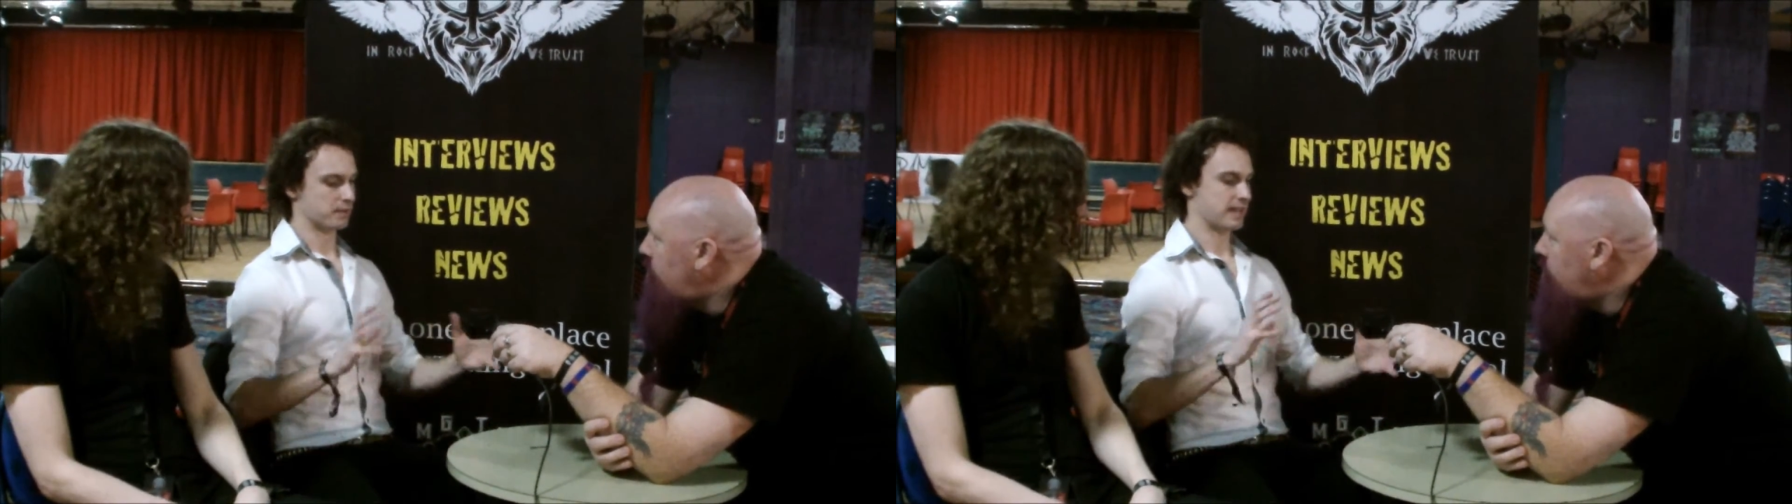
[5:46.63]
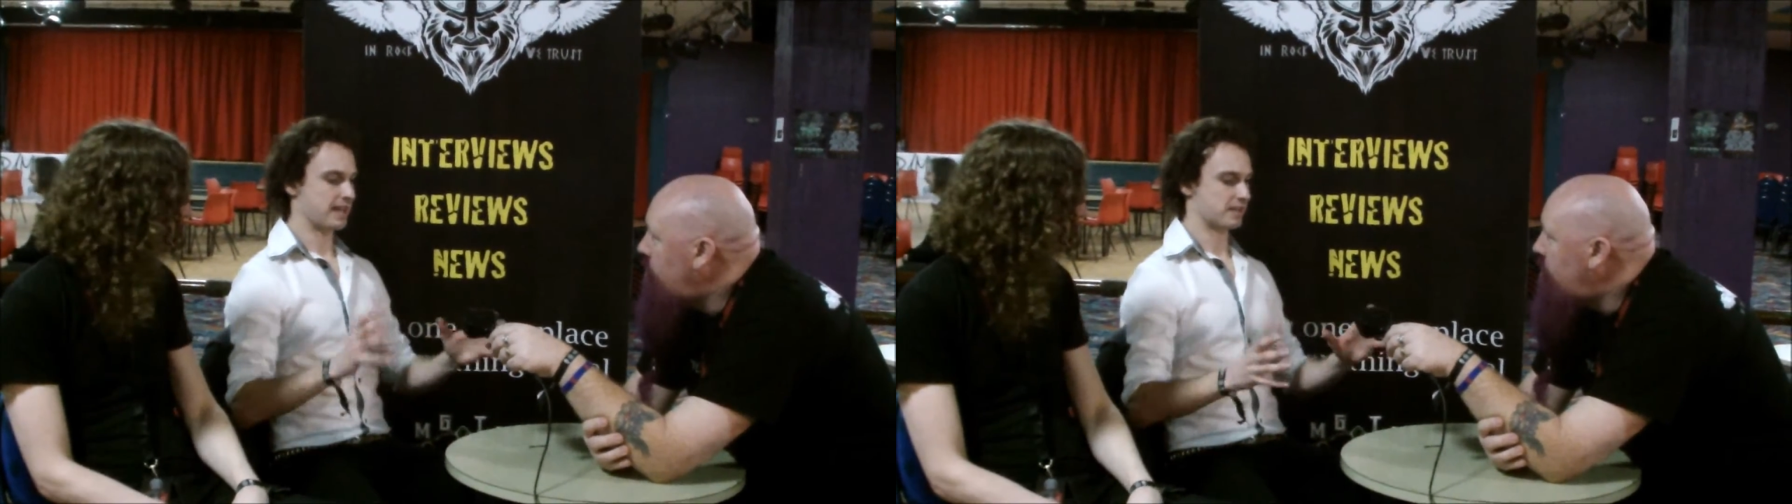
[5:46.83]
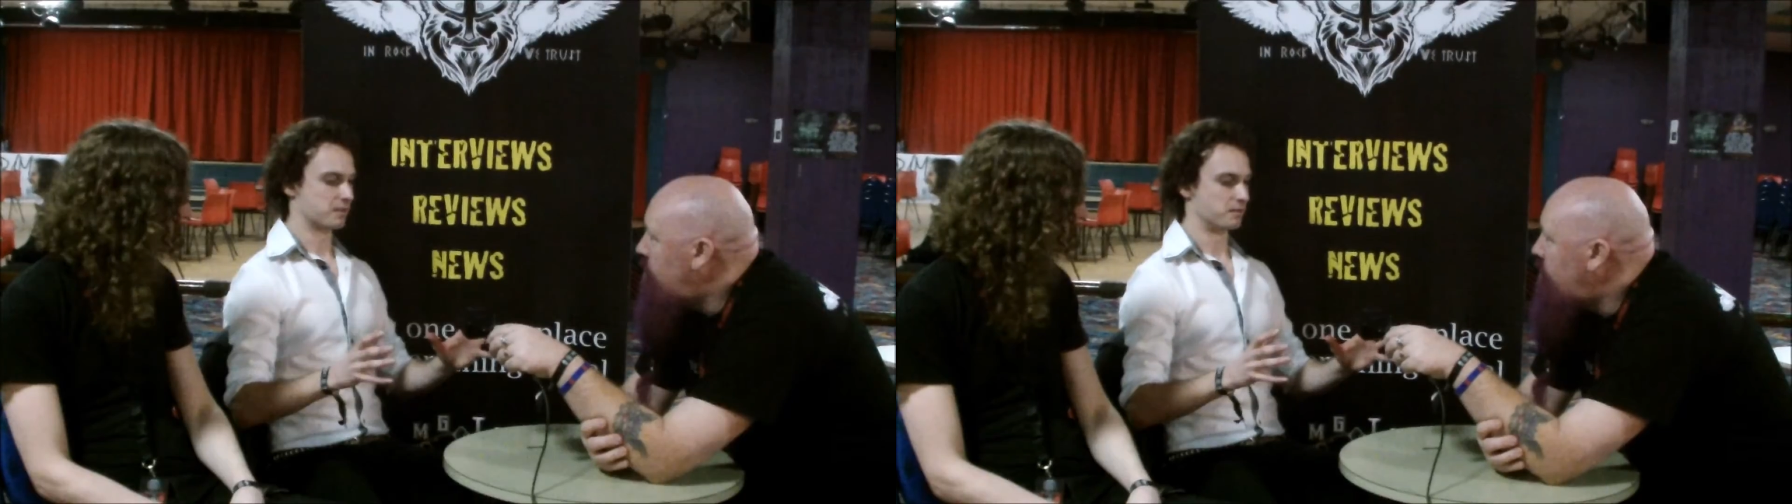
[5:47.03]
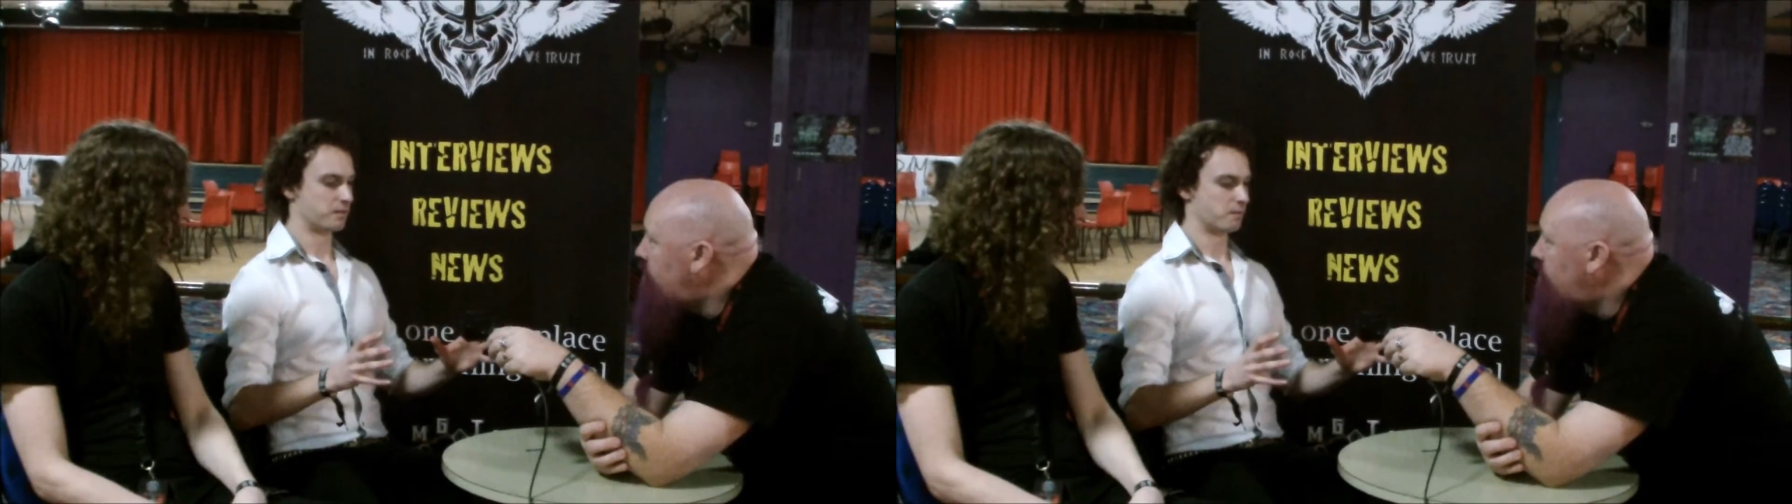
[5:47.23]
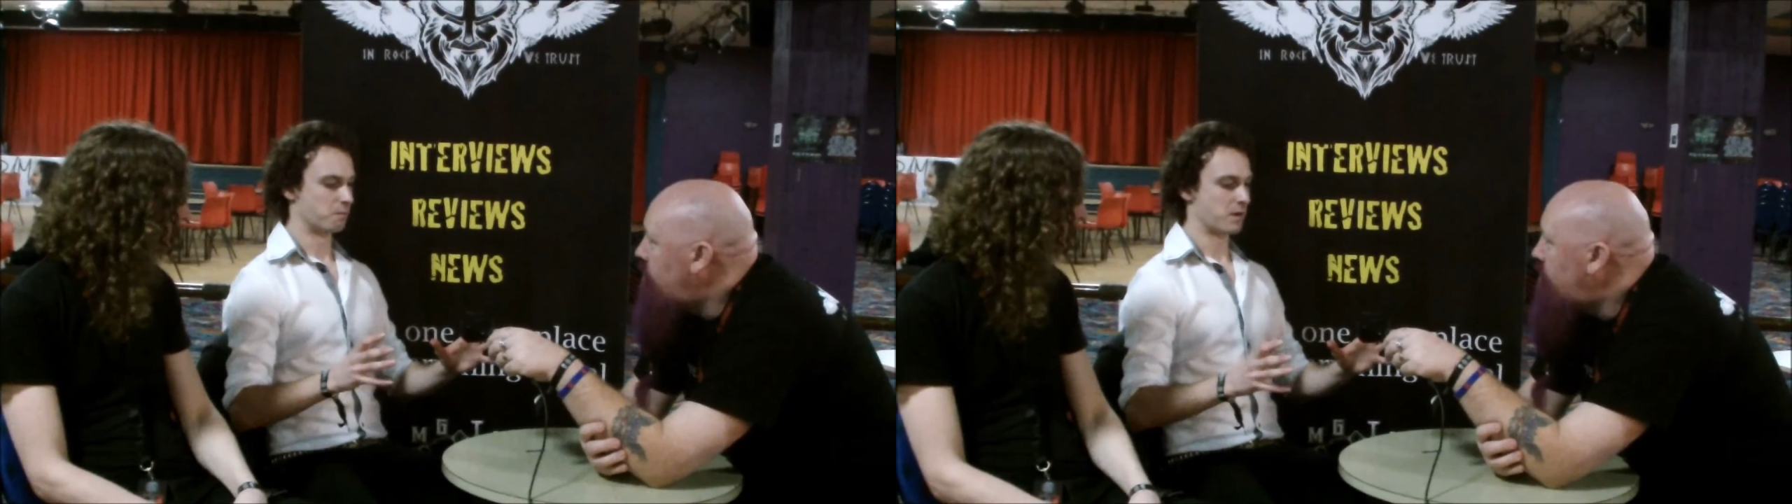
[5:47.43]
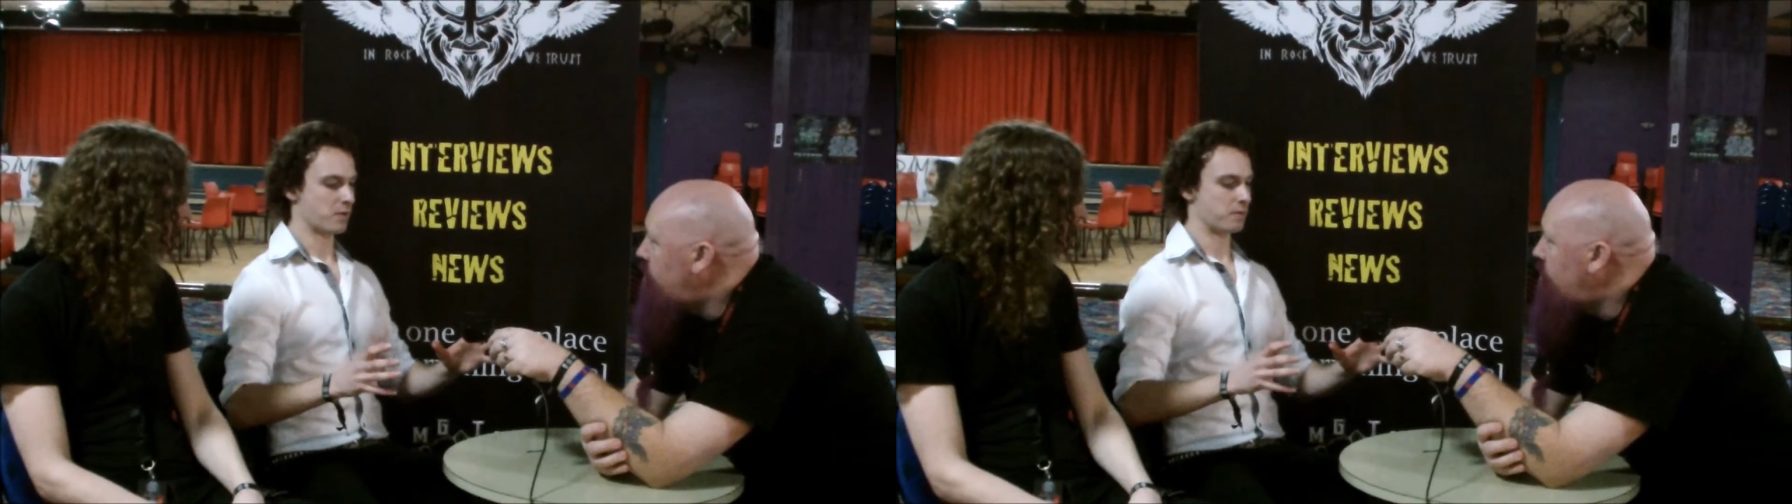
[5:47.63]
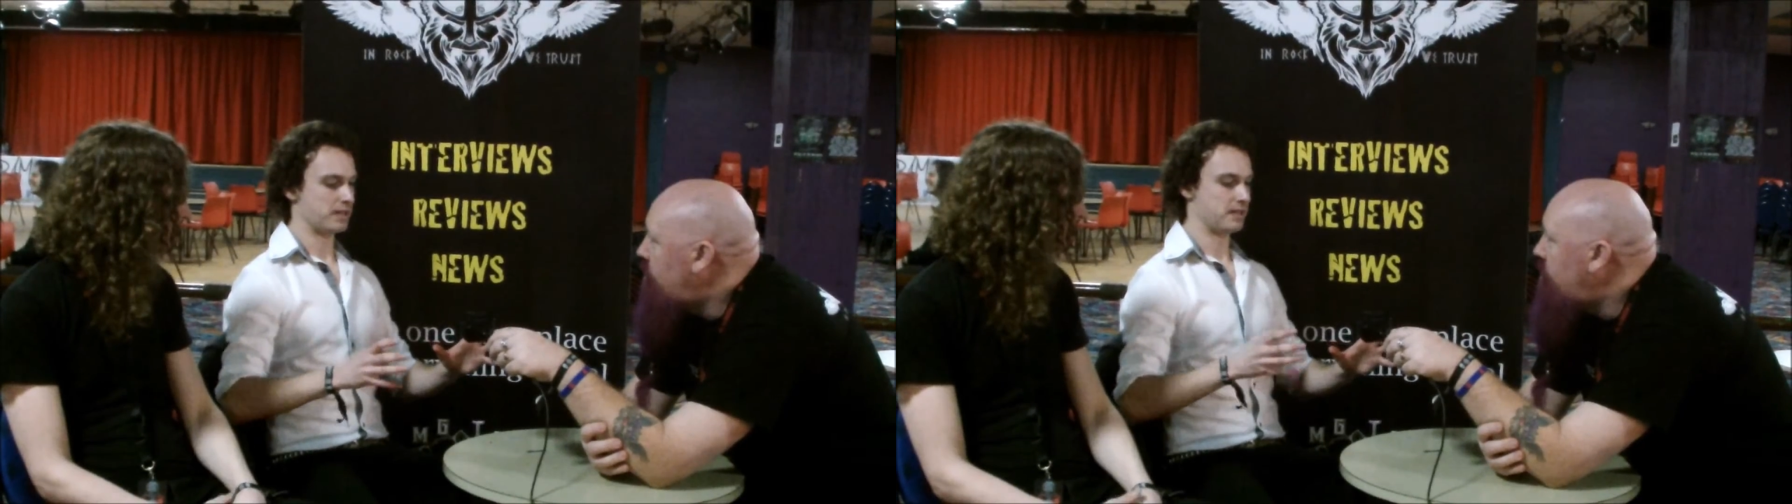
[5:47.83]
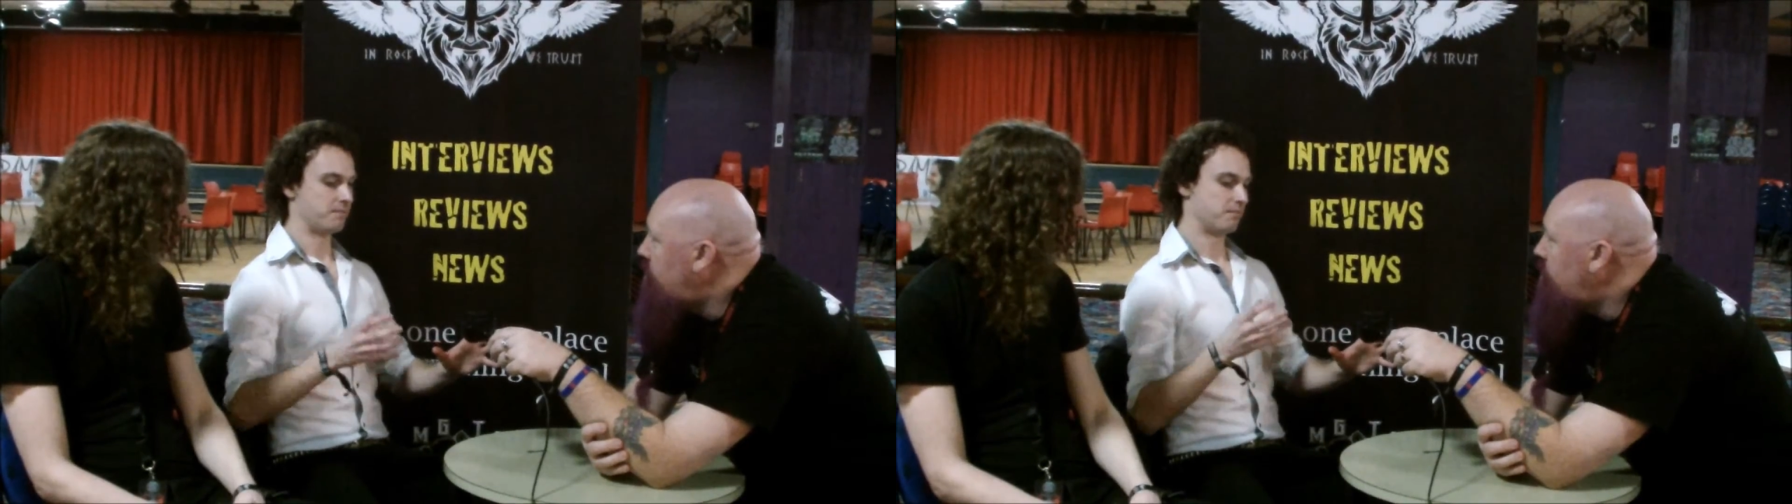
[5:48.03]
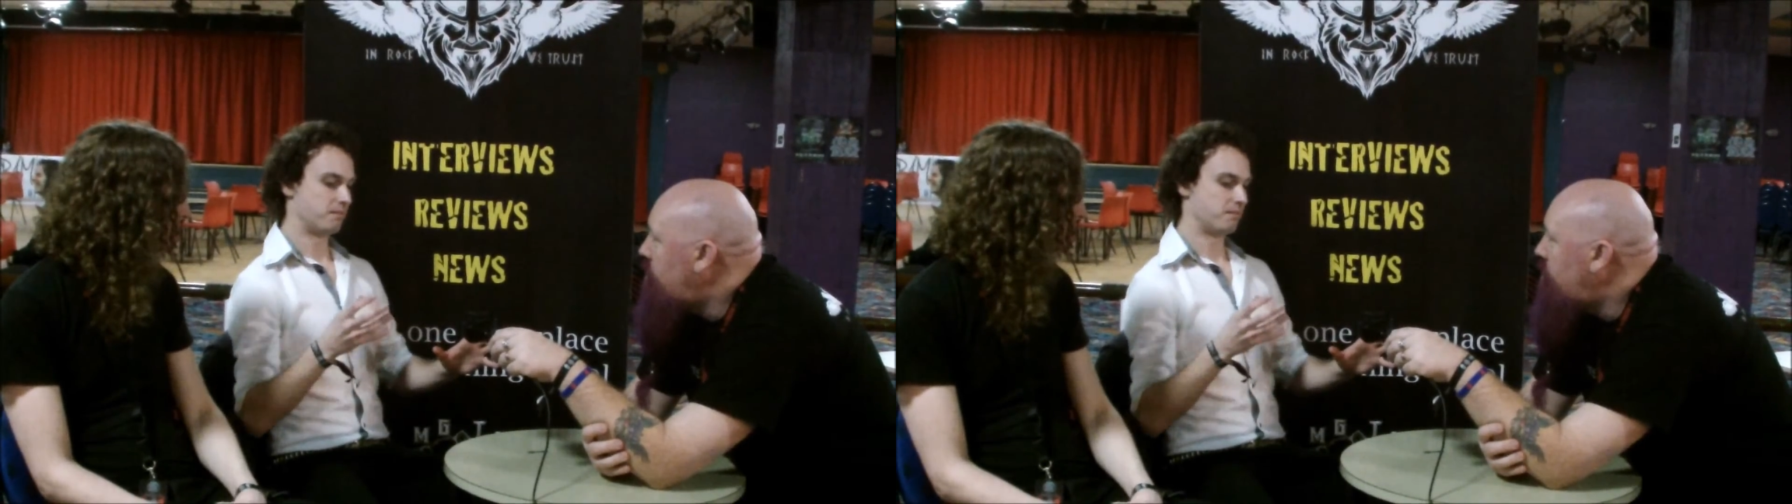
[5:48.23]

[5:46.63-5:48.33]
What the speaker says: case of whether we